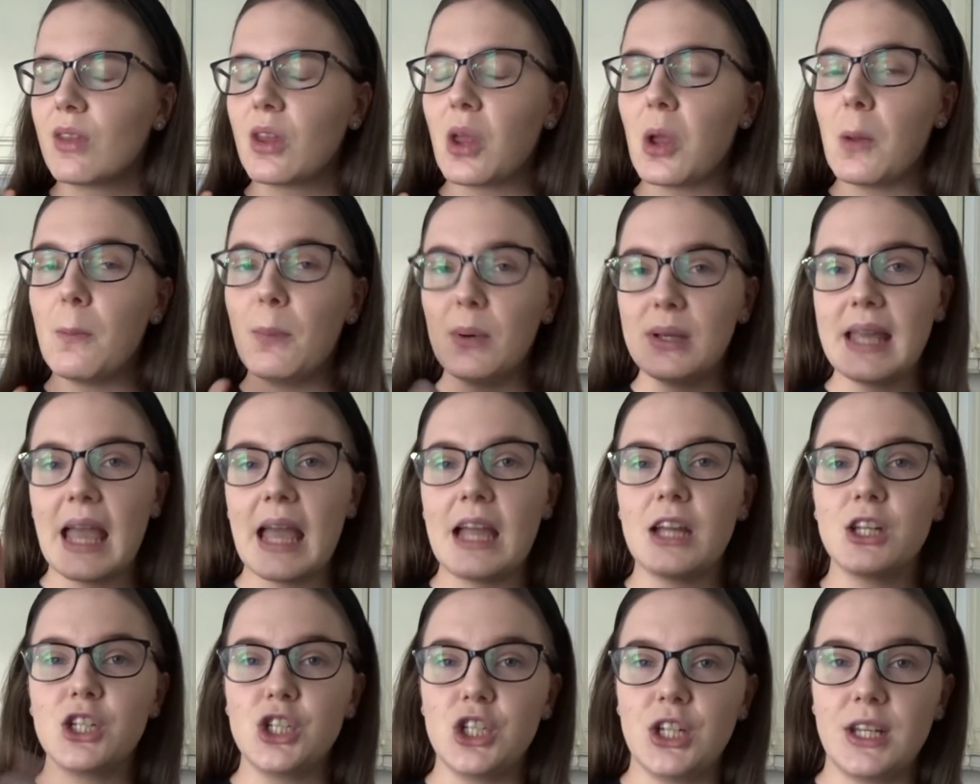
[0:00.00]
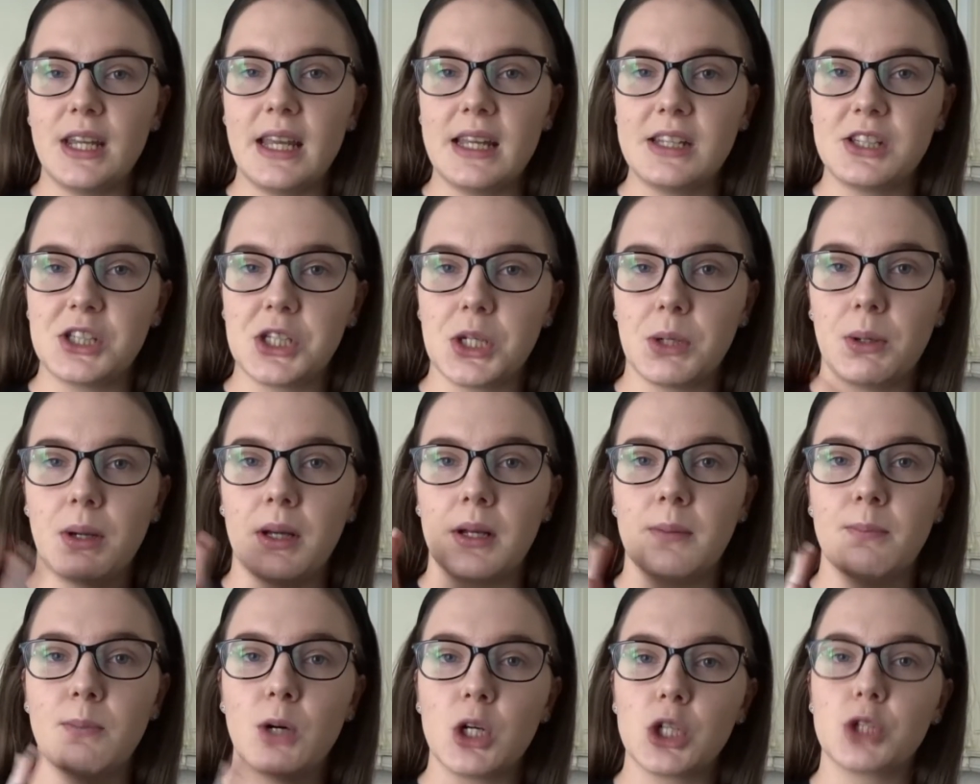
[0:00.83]
But yeah, she is
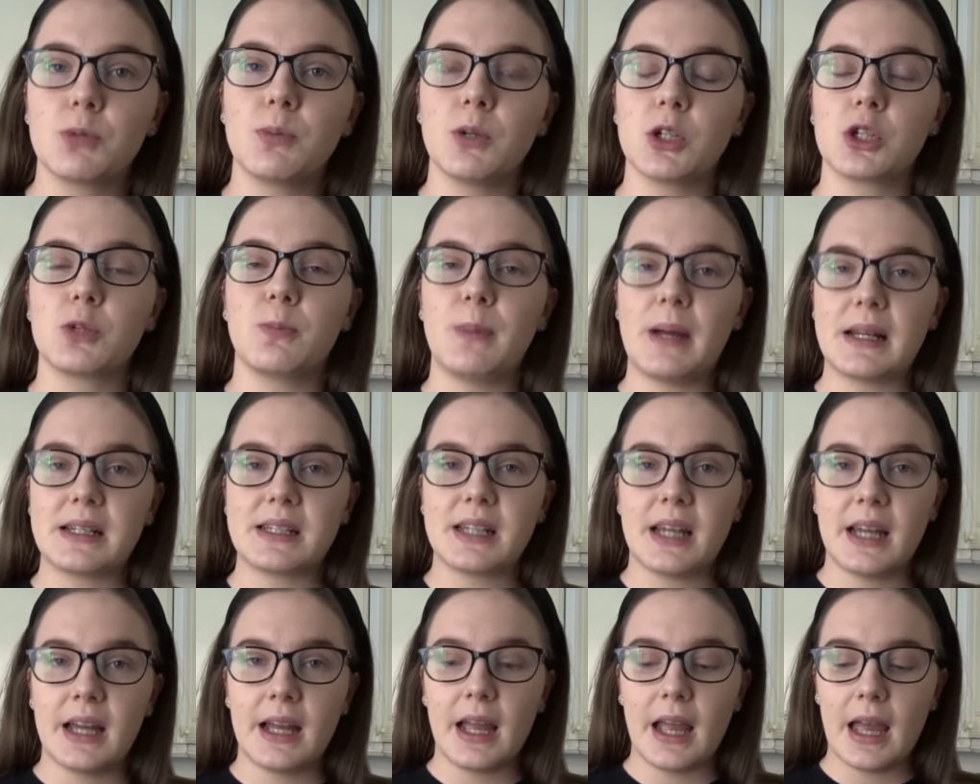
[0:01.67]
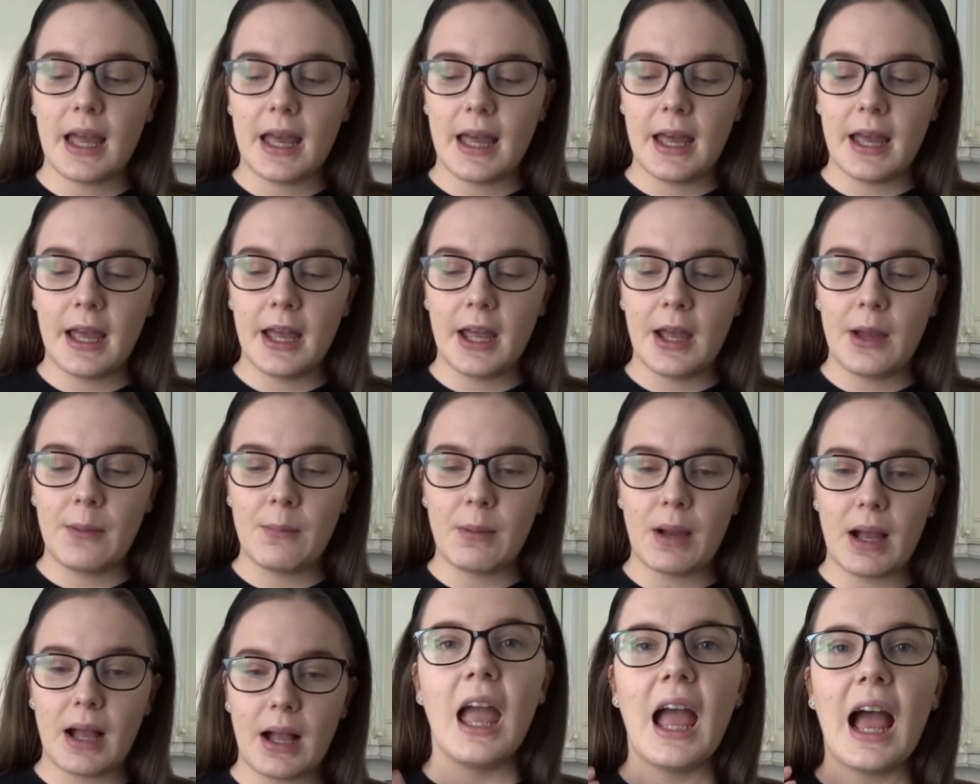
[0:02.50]
doing much better.
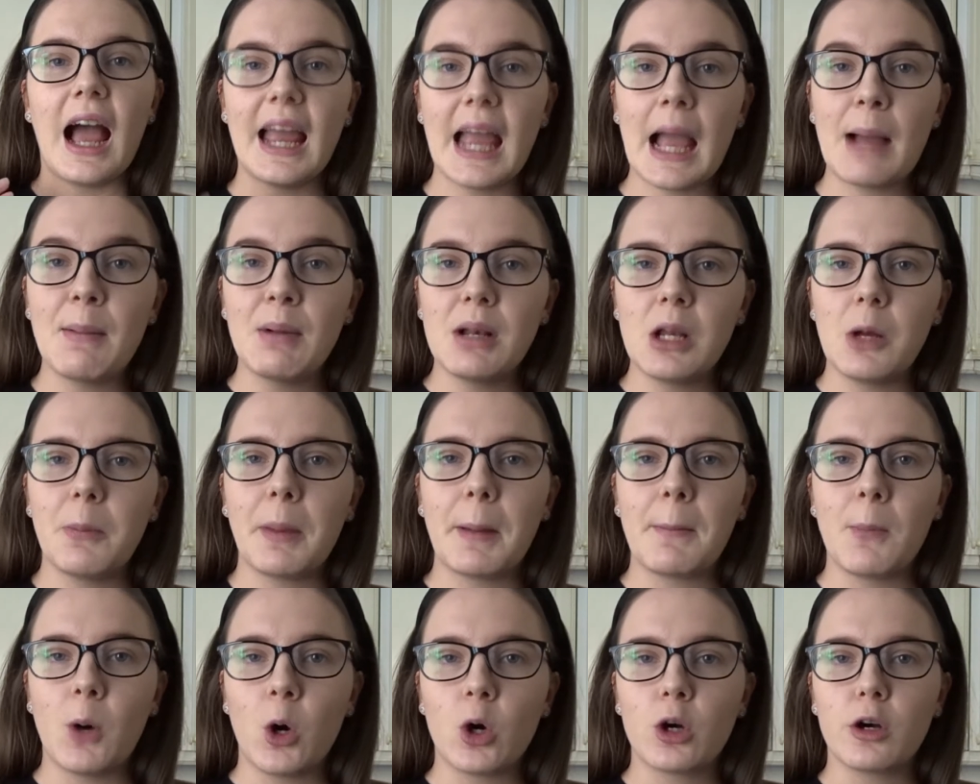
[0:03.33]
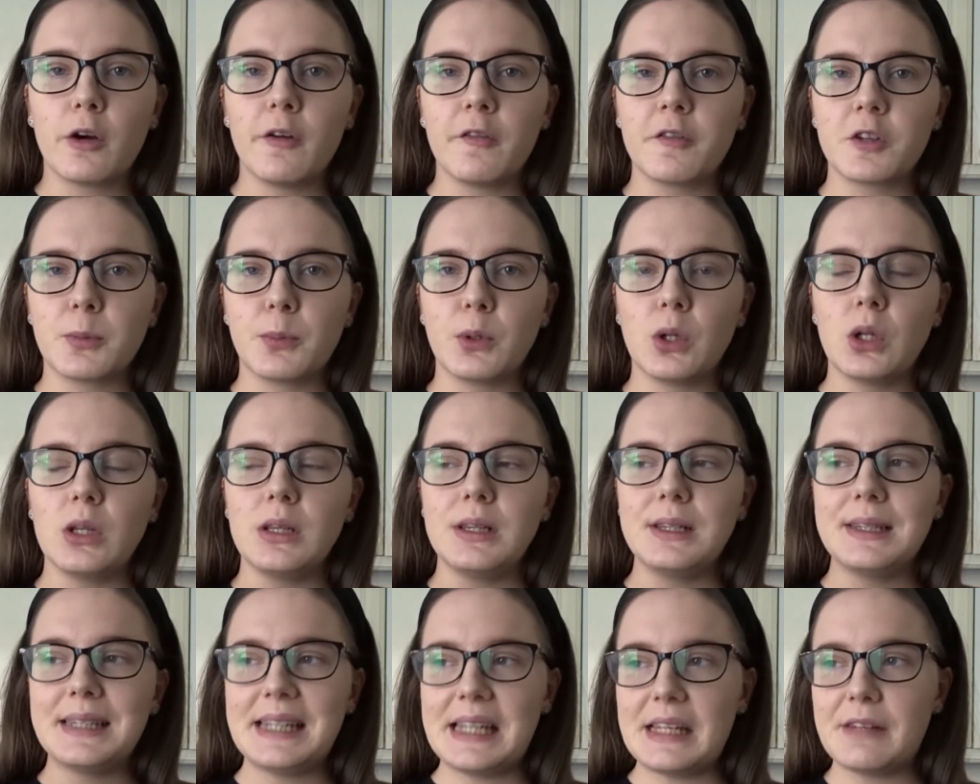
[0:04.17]
I am a little bit more comfortable
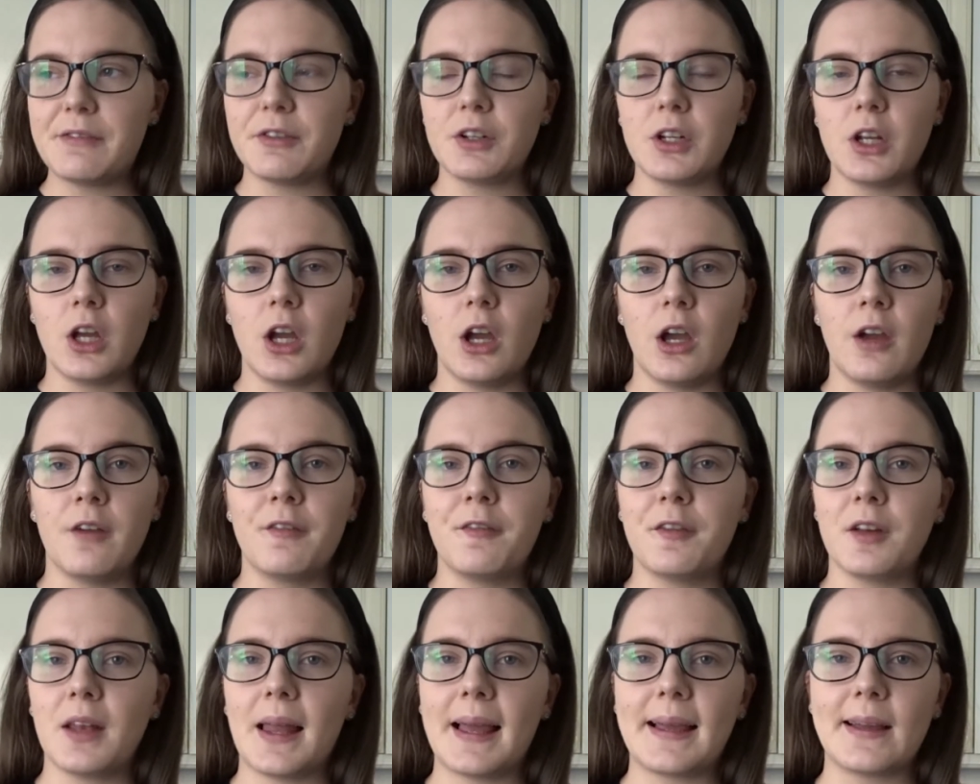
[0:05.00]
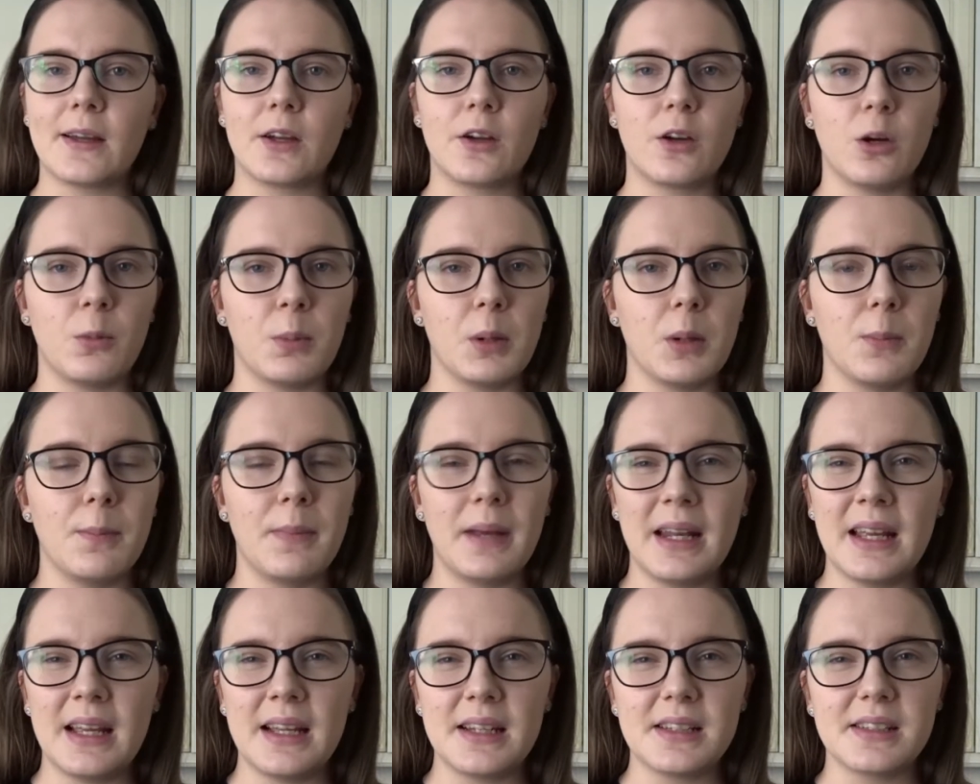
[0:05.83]
leaving her for like a couple of
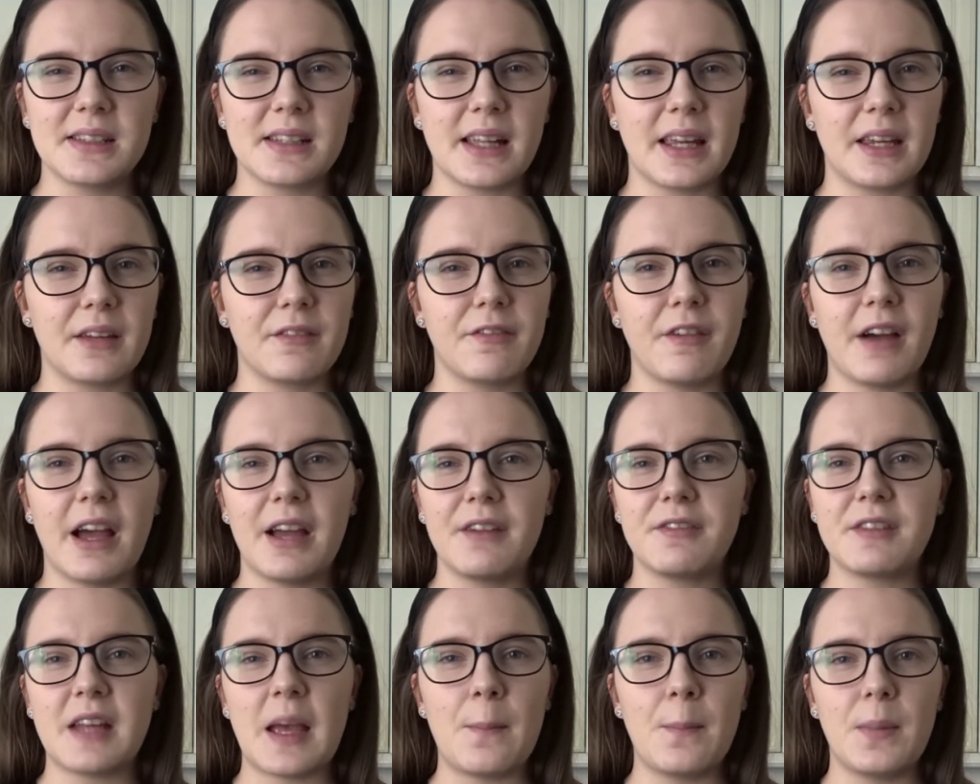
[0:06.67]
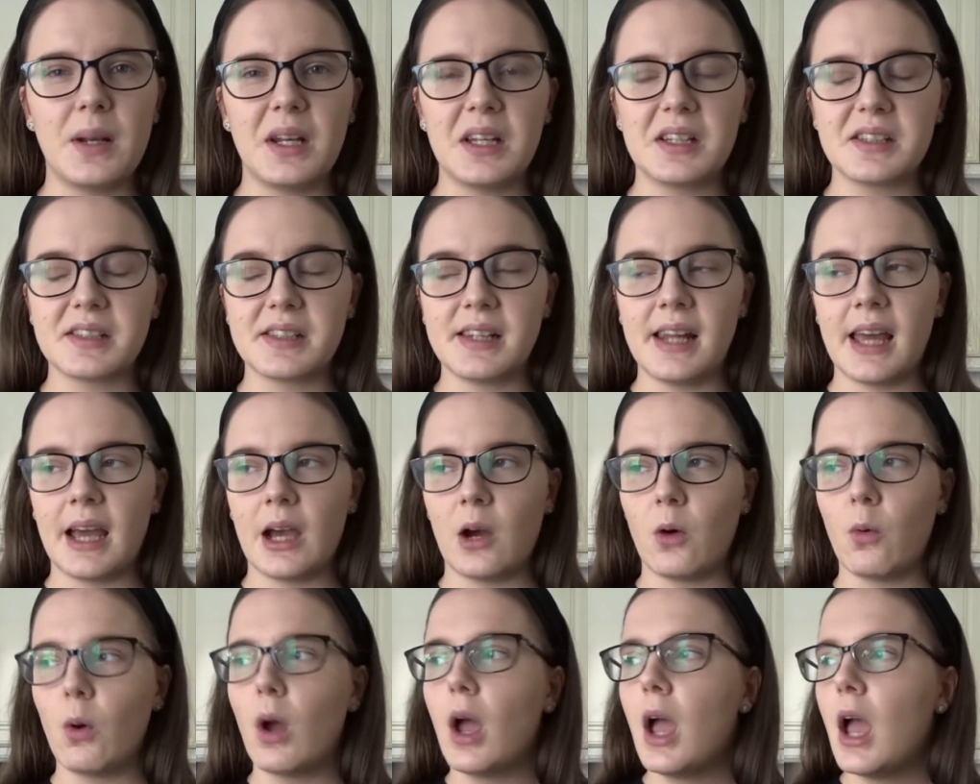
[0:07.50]
minutes, like 5-10 minutes
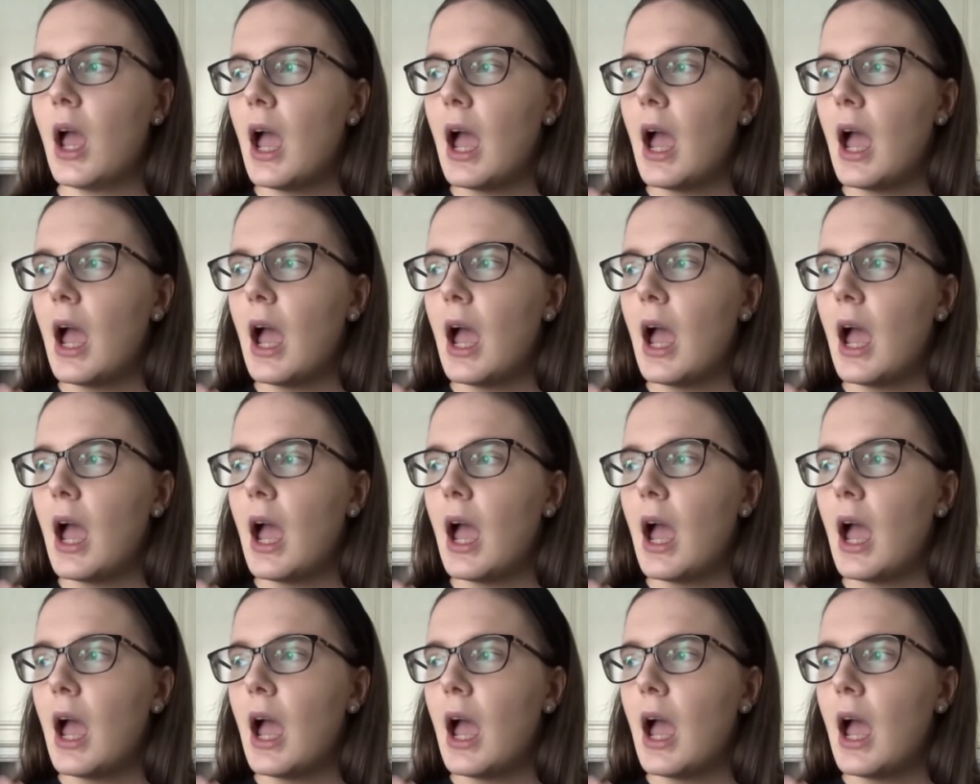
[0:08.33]
now.